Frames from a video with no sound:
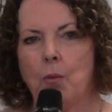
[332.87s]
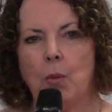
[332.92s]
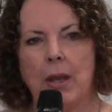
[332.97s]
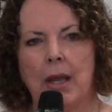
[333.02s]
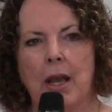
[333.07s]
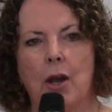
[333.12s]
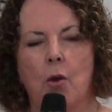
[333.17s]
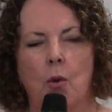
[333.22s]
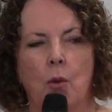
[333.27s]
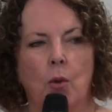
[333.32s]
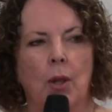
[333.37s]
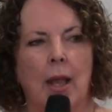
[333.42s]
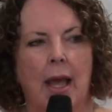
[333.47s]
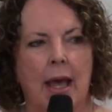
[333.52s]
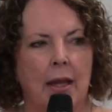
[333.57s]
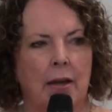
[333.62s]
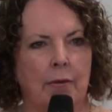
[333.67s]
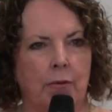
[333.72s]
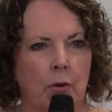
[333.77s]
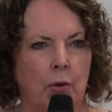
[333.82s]
We are all
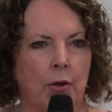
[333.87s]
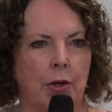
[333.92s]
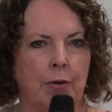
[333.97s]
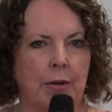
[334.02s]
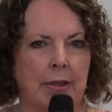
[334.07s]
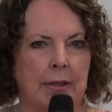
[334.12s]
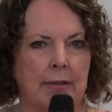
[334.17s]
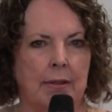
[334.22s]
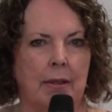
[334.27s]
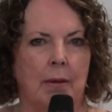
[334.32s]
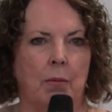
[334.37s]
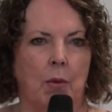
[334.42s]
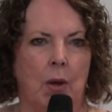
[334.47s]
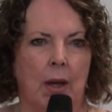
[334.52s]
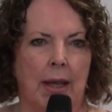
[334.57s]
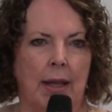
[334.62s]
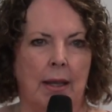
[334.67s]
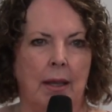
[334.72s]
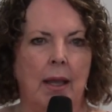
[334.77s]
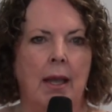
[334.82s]
out of order in some
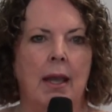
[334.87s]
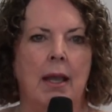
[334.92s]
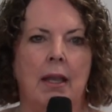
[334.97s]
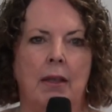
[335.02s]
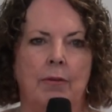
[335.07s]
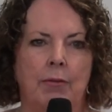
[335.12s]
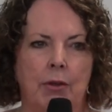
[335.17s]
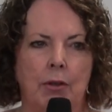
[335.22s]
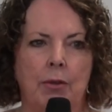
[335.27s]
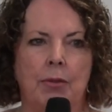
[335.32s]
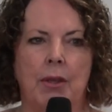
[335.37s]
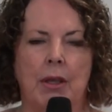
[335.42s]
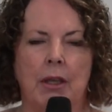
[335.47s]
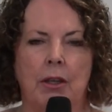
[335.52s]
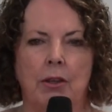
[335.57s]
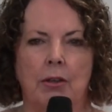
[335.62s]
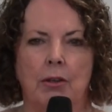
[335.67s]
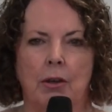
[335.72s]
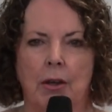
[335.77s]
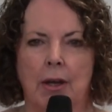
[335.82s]
way. If you
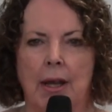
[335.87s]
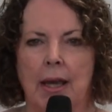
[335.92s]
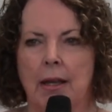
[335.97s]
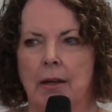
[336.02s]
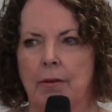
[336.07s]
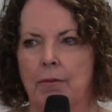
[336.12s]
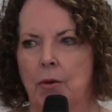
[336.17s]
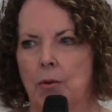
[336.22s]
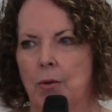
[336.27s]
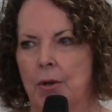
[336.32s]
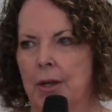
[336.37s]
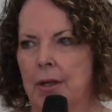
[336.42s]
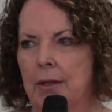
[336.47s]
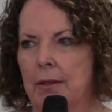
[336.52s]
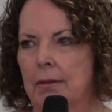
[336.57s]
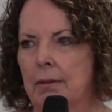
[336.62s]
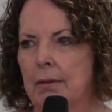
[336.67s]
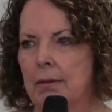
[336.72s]
think you're not out of order,